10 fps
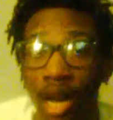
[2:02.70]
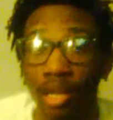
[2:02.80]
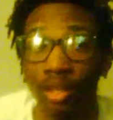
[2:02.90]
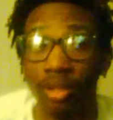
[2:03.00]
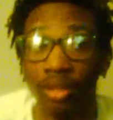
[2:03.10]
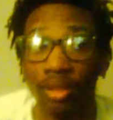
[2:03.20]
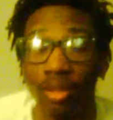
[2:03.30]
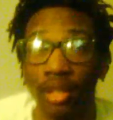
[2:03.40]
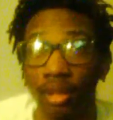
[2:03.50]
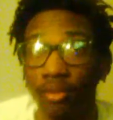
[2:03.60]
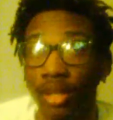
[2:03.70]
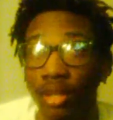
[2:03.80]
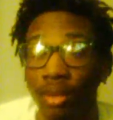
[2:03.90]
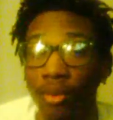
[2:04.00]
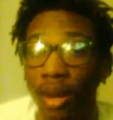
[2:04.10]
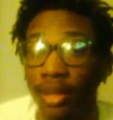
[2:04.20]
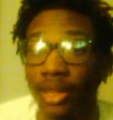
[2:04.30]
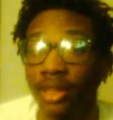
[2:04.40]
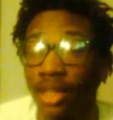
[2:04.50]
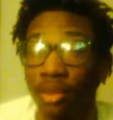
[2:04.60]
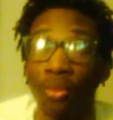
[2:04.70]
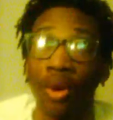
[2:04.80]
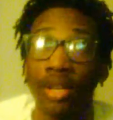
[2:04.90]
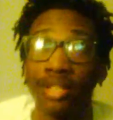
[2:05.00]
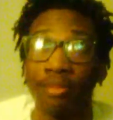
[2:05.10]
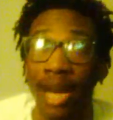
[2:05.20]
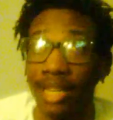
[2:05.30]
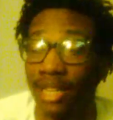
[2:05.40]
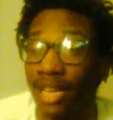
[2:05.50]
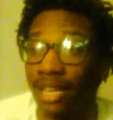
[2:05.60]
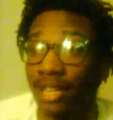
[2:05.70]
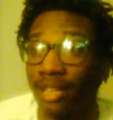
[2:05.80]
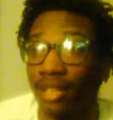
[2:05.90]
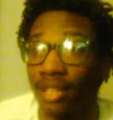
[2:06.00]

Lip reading: the audio and the video quality is getting worse by the day.